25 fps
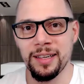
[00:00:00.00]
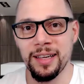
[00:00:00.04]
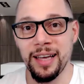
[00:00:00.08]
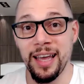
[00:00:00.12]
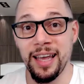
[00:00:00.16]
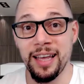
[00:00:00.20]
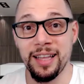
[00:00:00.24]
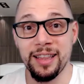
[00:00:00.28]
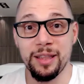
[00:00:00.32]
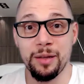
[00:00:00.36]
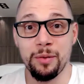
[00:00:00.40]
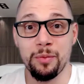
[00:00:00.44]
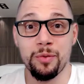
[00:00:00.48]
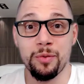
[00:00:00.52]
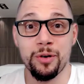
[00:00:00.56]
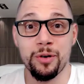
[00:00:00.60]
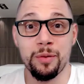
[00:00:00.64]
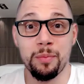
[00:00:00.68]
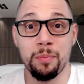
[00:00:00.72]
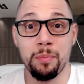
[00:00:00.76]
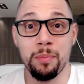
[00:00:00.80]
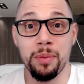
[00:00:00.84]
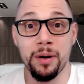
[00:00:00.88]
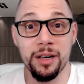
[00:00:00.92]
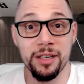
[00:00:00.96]
hate the
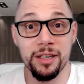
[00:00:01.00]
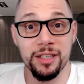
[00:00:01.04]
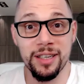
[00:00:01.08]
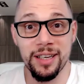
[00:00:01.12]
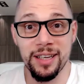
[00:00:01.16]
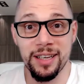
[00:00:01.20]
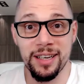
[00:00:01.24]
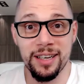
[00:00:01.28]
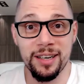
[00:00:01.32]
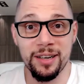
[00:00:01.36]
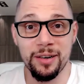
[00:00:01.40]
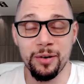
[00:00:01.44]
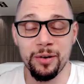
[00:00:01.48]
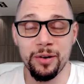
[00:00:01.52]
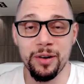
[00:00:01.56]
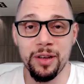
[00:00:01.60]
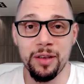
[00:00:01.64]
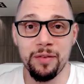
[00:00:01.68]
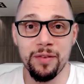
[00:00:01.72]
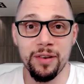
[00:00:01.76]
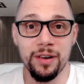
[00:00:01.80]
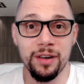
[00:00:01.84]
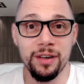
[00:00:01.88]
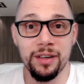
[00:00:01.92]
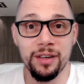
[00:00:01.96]
word budget or
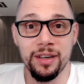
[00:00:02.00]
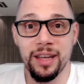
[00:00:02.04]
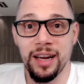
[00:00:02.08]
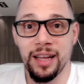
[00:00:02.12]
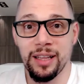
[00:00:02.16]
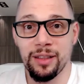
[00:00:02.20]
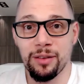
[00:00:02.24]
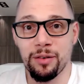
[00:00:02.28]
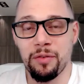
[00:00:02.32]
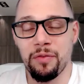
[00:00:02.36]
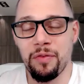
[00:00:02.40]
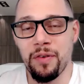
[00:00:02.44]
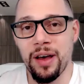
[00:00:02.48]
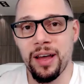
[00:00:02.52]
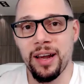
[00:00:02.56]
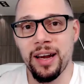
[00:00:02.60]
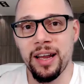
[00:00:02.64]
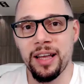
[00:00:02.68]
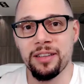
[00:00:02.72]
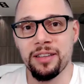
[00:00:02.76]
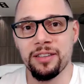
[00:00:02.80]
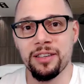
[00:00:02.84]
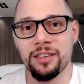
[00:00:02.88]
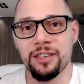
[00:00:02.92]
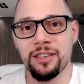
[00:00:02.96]
even looking at their
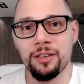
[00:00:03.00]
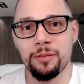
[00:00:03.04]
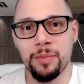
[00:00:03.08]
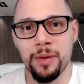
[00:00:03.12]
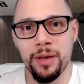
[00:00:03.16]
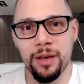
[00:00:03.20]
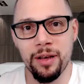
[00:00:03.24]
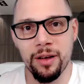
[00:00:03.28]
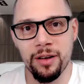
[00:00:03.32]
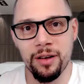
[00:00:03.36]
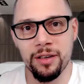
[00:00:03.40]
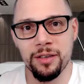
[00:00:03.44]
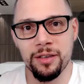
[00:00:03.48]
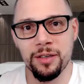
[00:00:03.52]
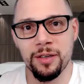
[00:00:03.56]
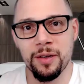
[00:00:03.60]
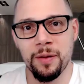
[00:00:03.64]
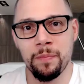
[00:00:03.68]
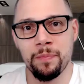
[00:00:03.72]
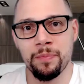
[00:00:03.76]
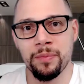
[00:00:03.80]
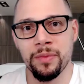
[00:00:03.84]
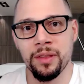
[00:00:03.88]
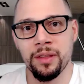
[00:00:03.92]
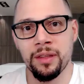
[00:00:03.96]
finances is because
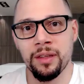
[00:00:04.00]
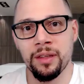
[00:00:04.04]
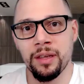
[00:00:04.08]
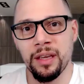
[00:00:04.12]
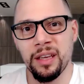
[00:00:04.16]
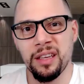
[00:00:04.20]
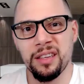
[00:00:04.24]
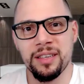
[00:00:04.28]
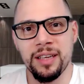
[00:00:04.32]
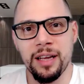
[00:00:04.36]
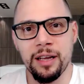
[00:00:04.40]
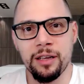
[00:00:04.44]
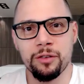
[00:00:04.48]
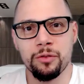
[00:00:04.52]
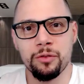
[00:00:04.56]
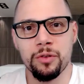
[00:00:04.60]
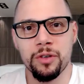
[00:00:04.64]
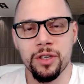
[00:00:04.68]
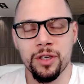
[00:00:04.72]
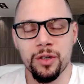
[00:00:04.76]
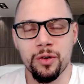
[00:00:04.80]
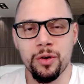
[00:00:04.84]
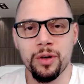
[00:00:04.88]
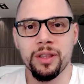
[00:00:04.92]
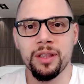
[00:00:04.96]
it sounds
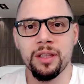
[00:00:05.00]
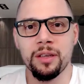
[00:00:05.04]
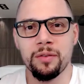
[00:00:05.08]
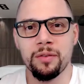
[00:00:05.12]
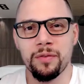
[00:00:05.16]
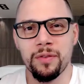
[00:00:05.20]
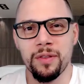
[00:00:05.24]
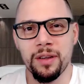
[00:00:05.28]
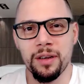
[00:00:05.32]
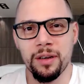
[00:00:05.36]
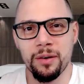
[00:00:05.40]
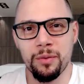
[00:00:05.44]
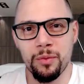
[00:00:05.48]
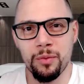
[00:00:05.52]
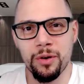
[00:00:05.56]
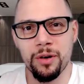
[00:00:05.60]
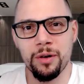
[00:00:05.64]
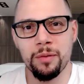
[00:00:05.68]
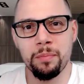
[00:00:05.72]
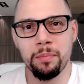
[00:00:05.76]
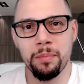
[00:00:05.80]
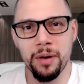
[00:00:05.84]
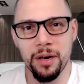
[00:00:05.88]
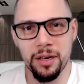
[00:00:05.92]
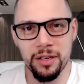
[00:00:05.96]
restrictive. The
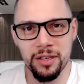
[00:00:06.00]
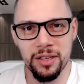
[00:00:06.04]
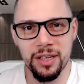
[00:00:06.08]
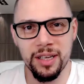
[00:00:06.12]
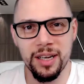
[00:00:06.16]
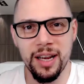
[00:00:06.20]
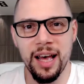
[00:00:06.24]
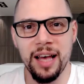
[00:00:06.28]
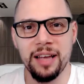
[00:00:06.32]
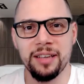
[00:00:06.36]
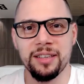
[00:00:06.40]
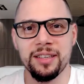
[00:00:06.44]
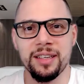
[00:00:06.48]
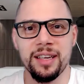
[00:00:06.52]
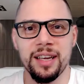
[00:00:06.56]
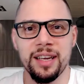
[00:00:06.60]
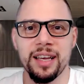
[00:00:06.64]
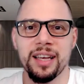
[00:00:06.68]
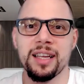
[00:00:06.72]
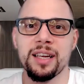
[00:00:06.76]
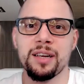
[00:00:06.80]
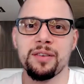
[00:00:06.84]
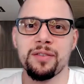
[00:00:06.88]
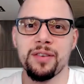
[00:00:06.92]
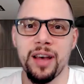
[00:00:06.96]
word budget has a
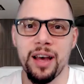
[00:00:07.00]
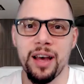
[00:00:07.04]
negative